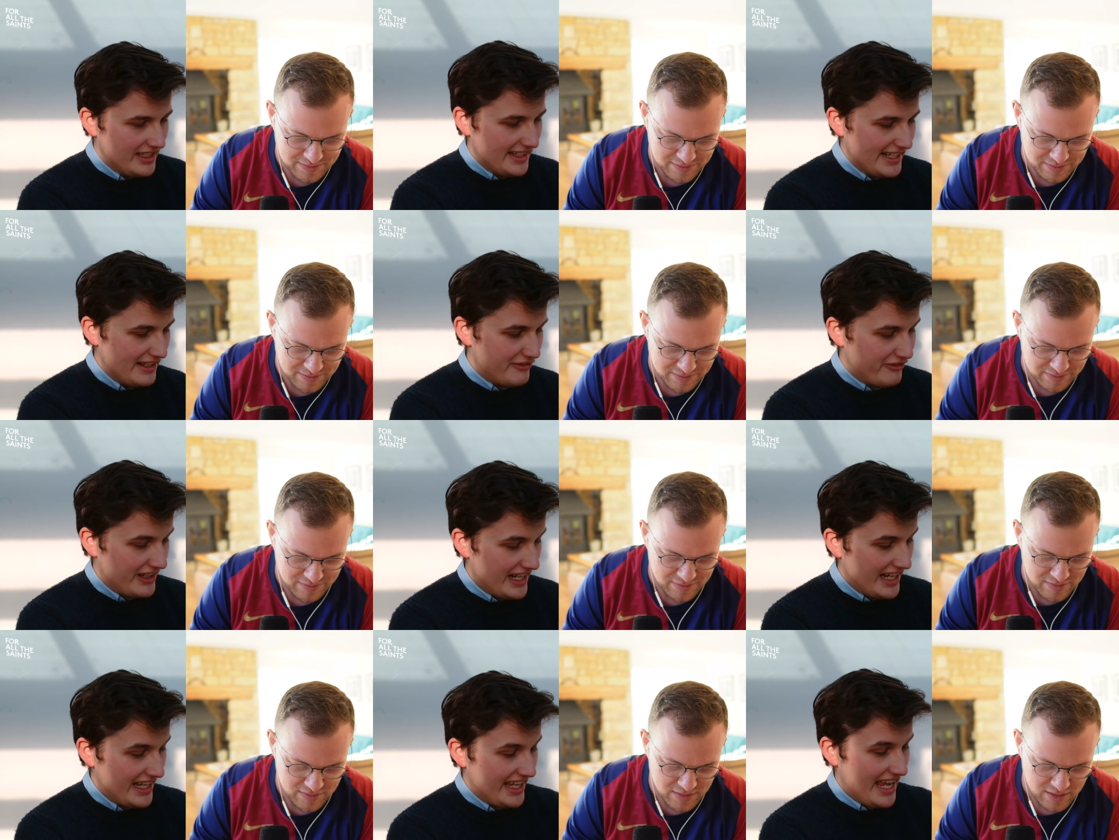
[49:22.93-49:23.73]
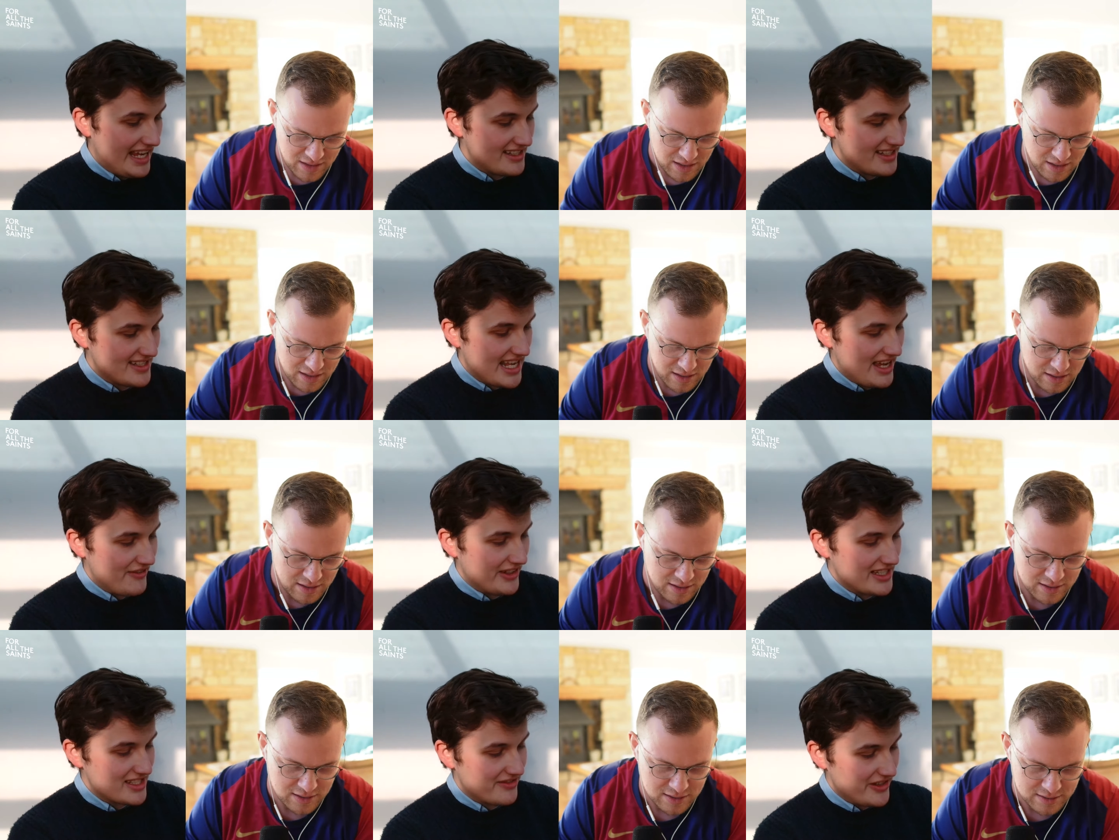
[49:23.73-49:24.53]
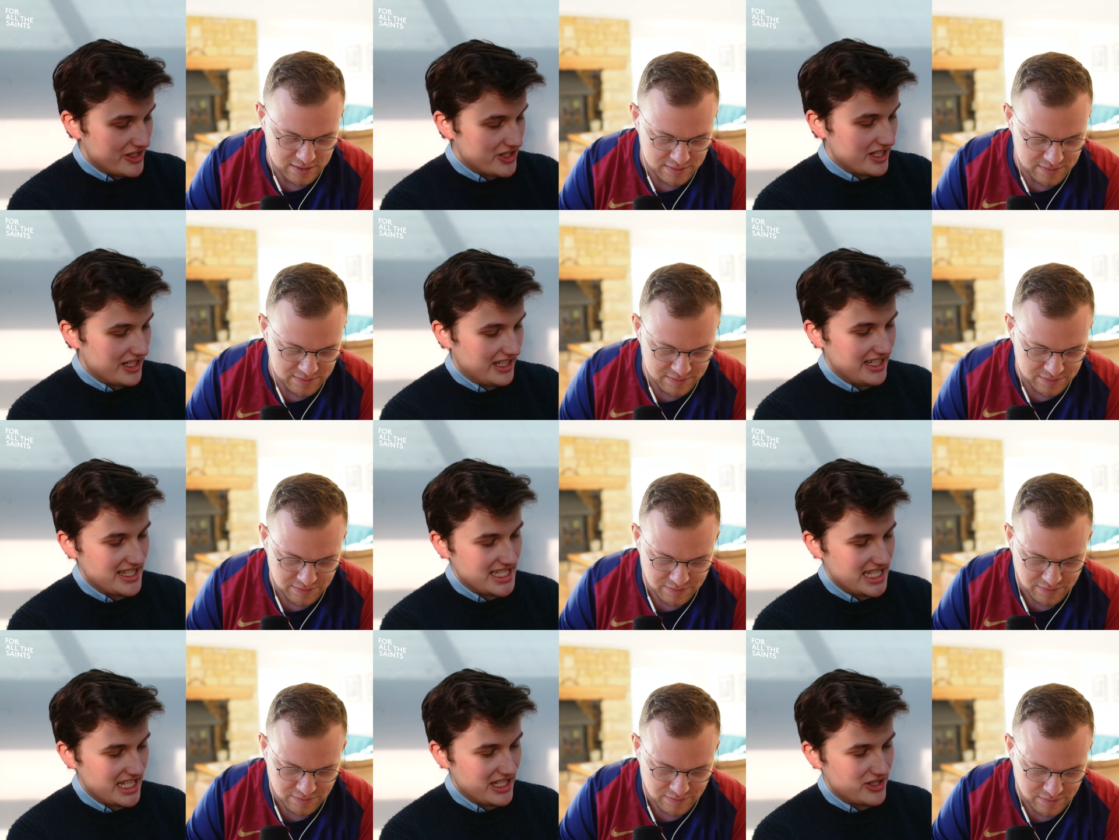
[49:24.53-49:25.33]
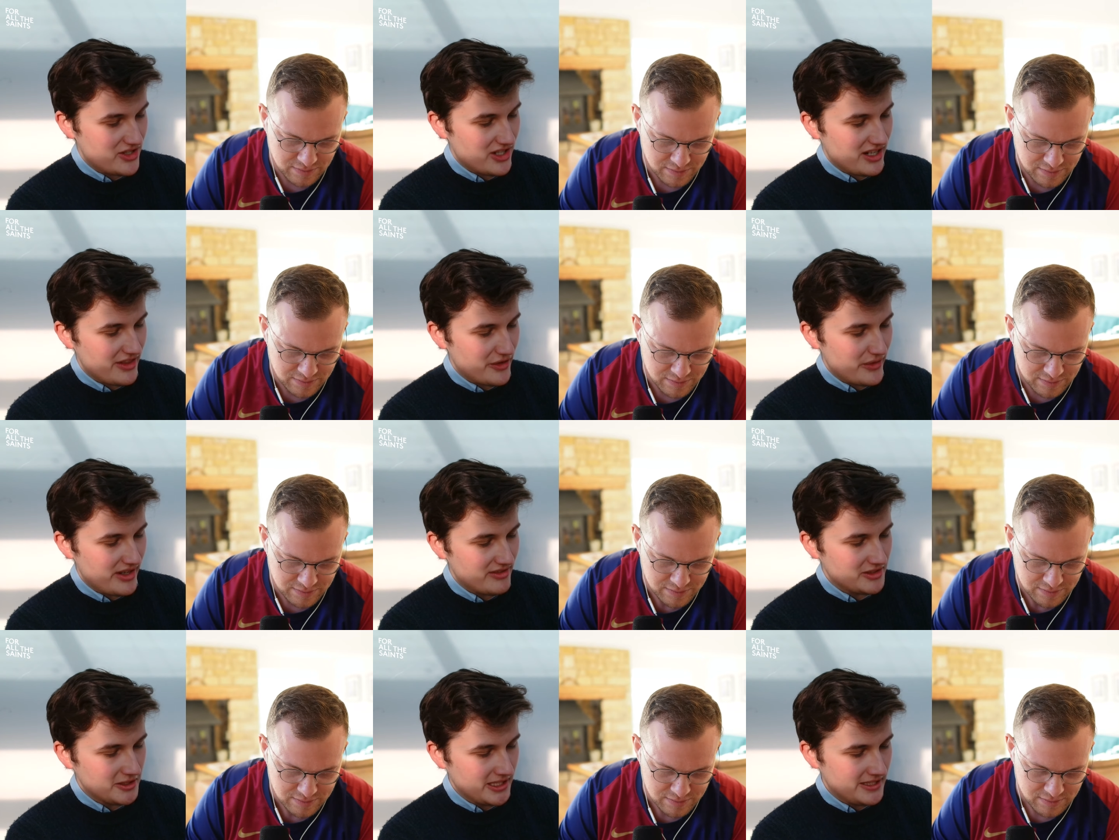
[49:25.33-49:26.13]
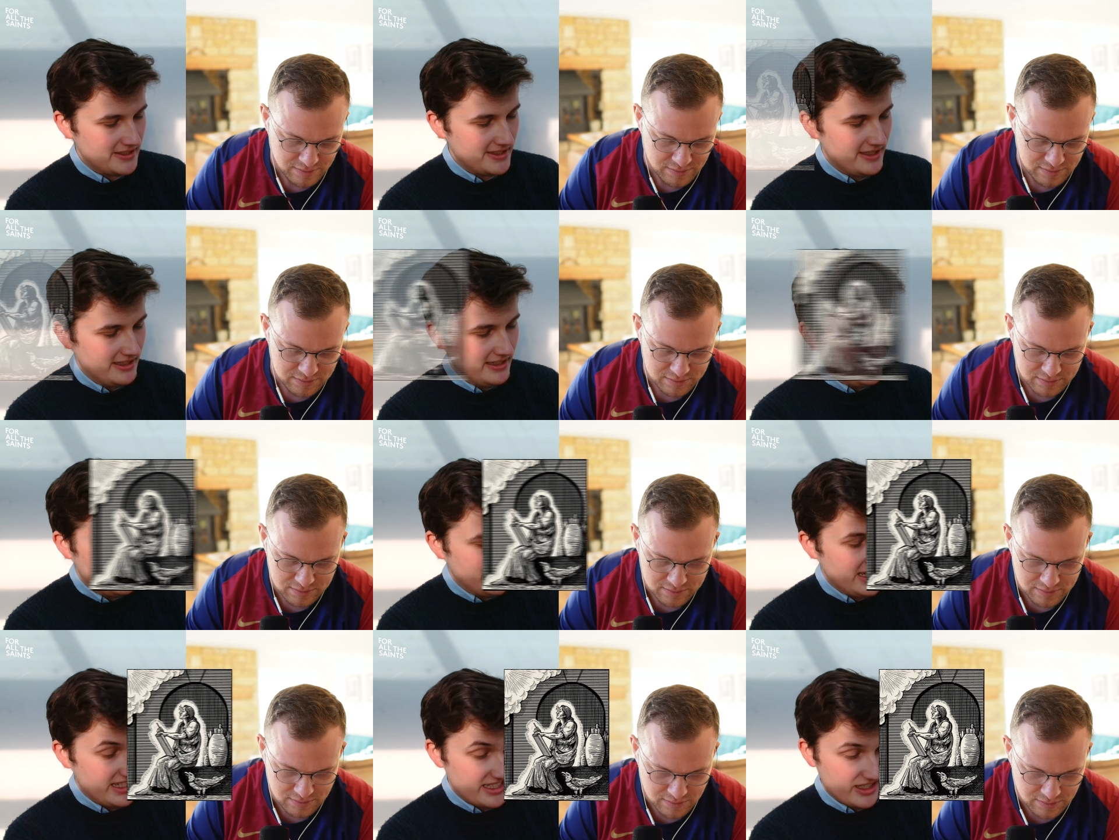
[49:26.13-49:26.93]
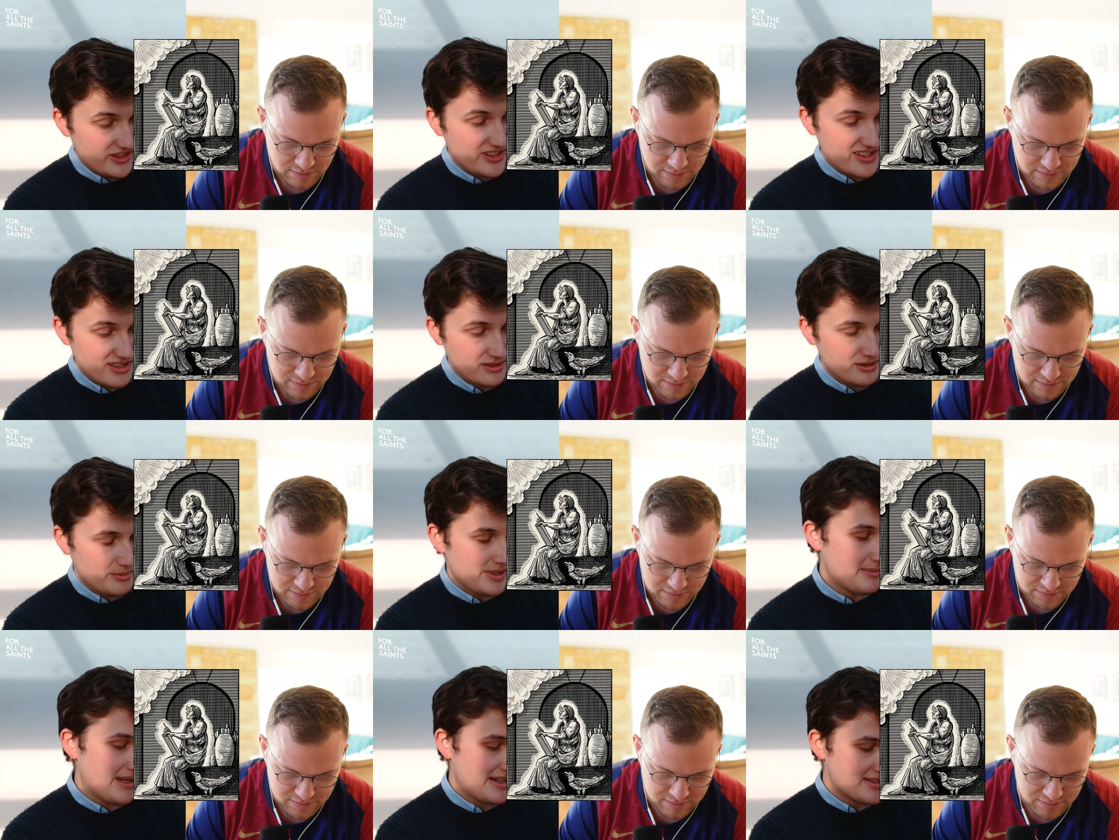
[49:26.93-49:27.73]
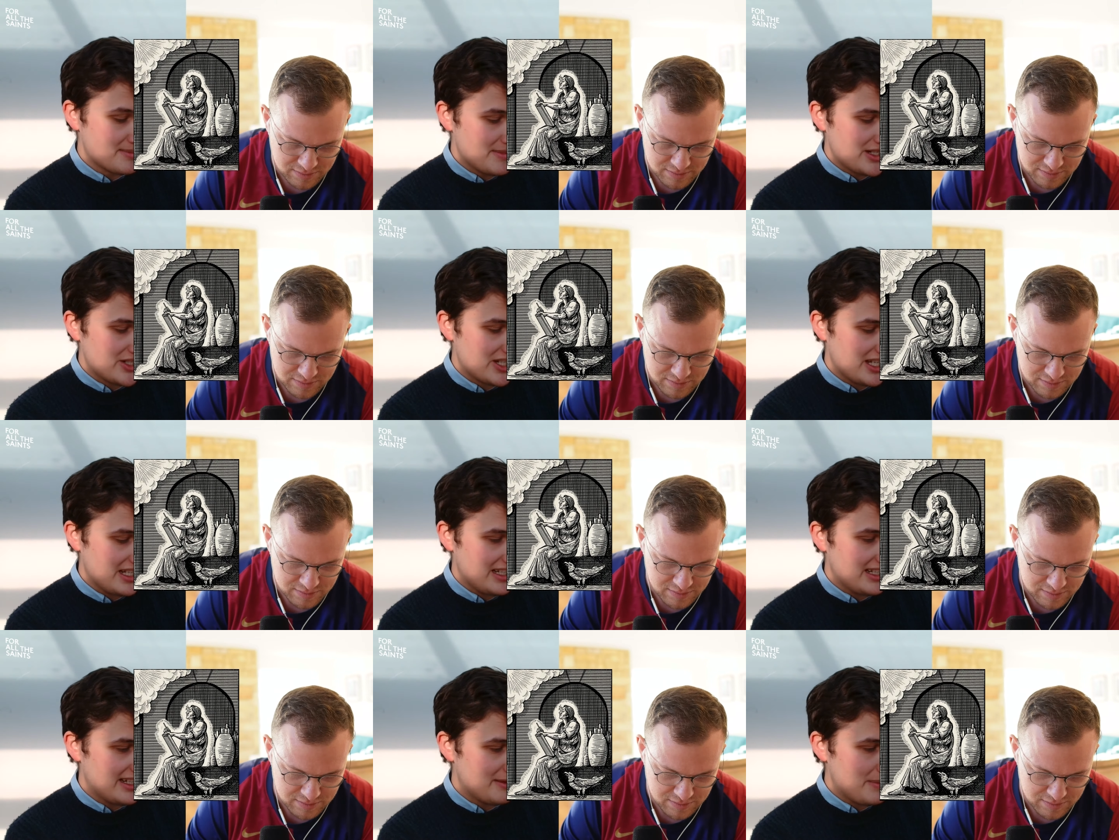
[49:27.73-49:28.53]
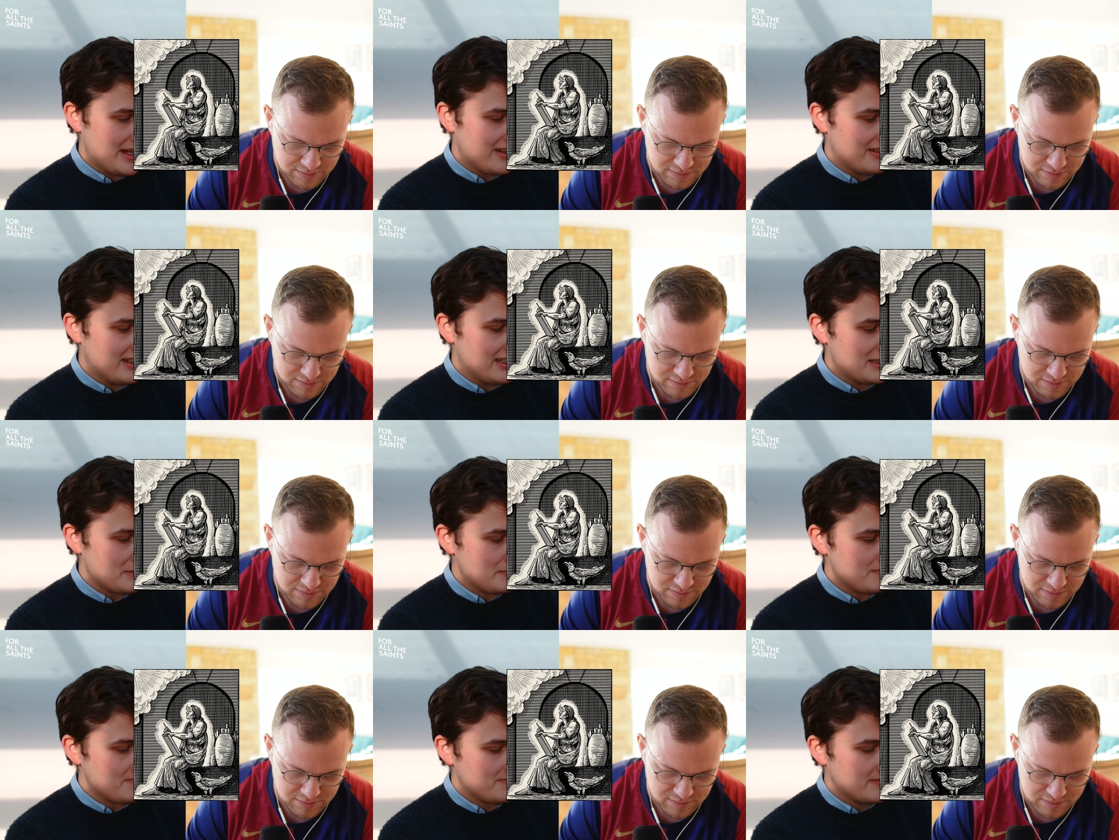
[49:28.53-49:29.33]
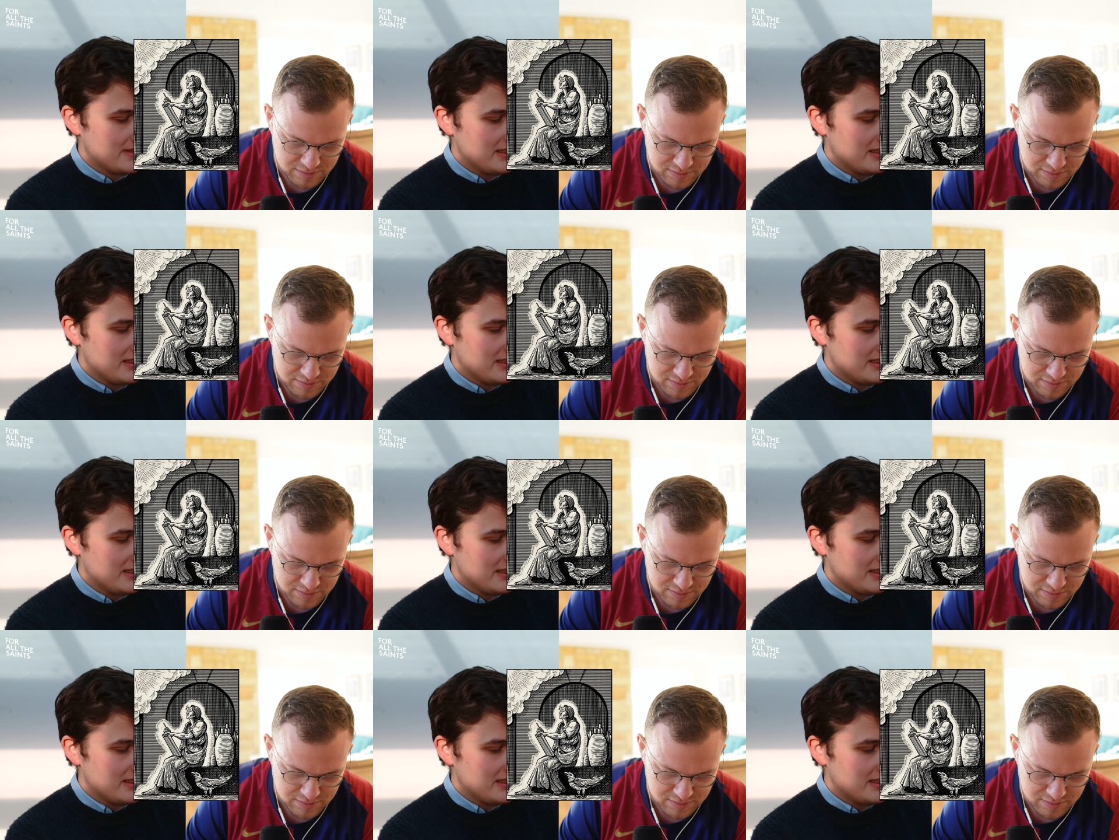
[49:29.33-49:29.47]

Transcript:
Speaker 1: Nephi, as he's having his vision, he sees John the Revelator and he learns a little bit about his mission and about um,